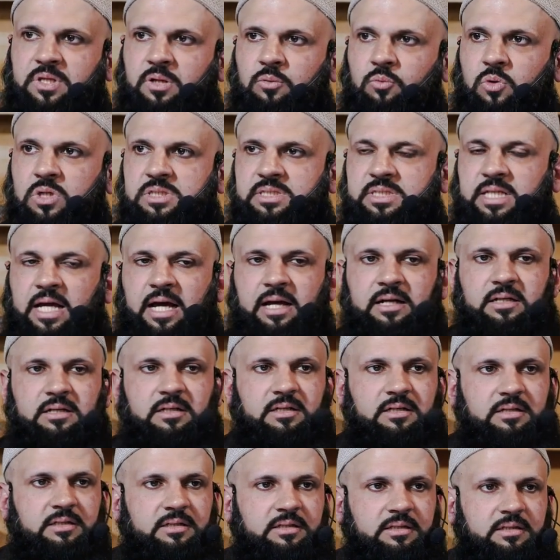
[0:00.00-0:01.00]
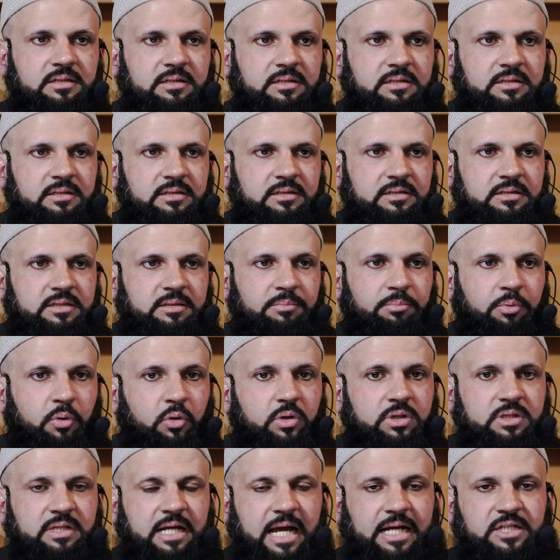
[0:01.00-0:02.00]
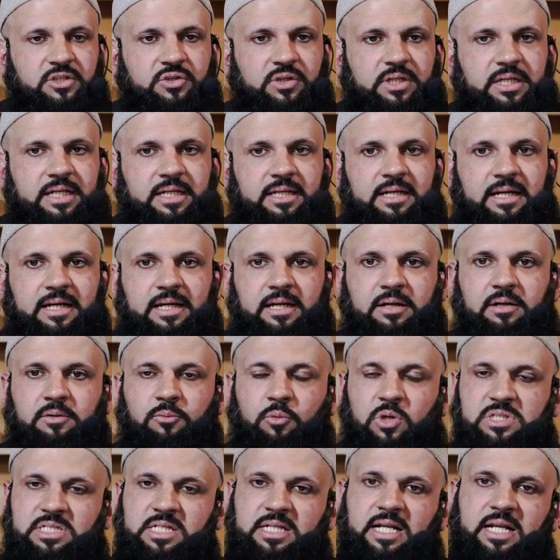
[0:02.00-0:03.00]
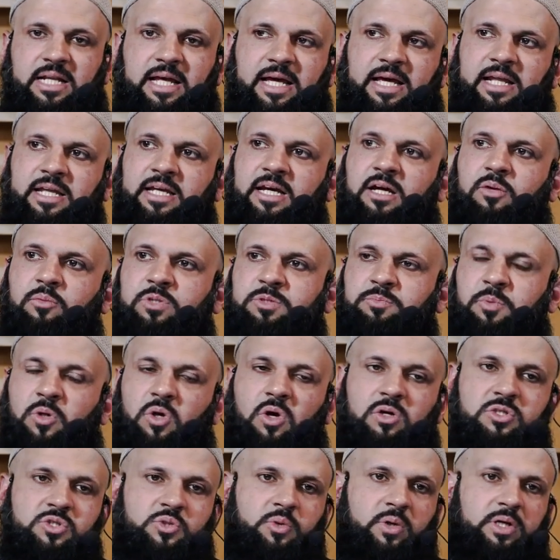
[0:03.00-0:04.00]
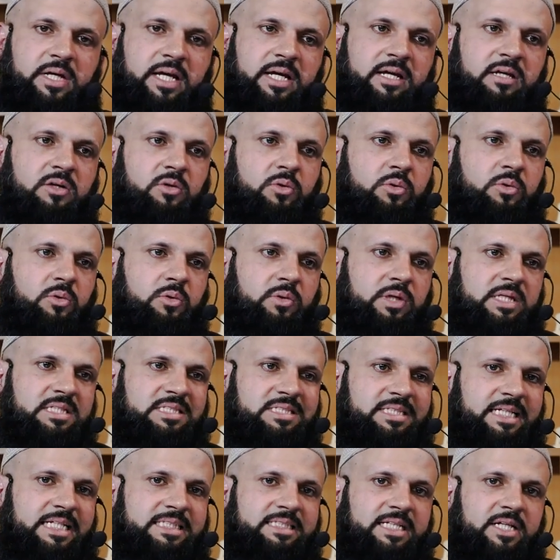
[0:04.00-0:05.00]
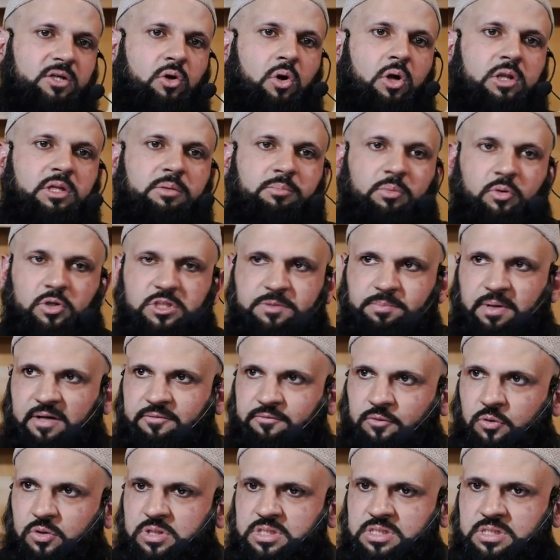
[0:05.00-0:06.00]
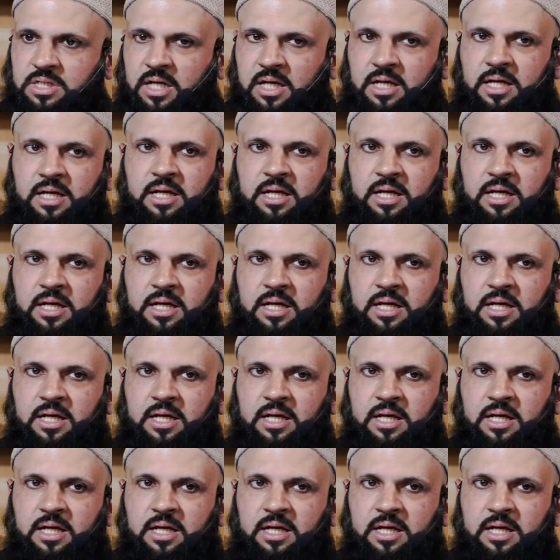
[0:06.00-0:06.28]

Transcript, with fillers: was that the boat actually was in an area which belongs to a king who is seizing all the boats by force